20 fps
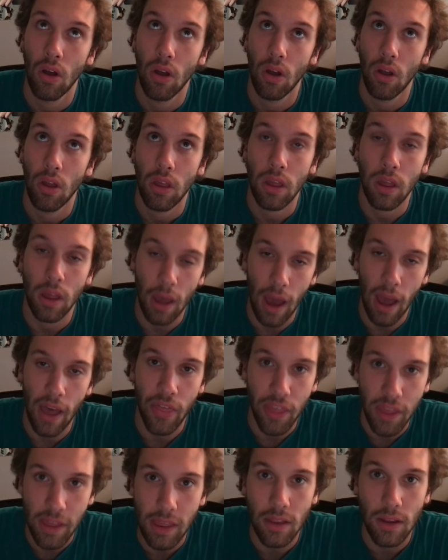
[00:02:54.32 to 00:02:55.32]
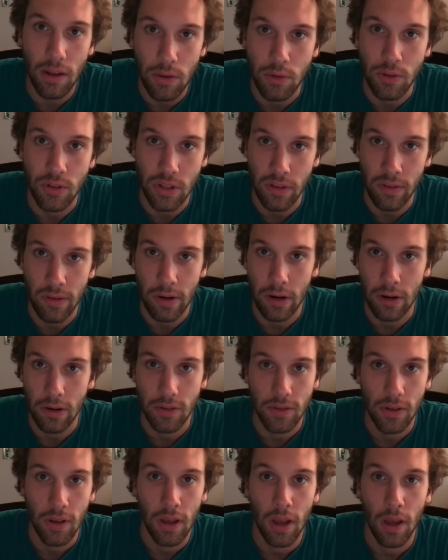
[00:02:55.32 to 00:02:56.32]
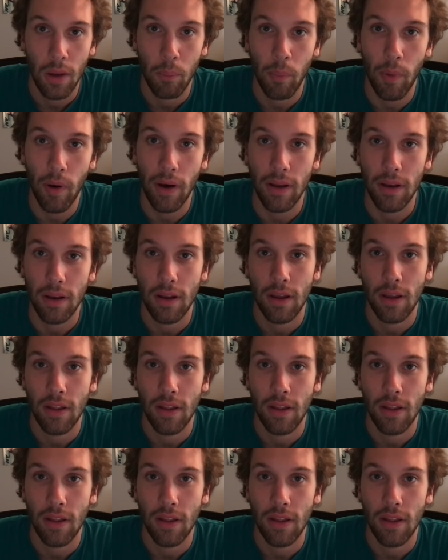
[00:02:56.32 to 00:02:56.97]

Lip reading: Yeah, I think he led in receiving yards. But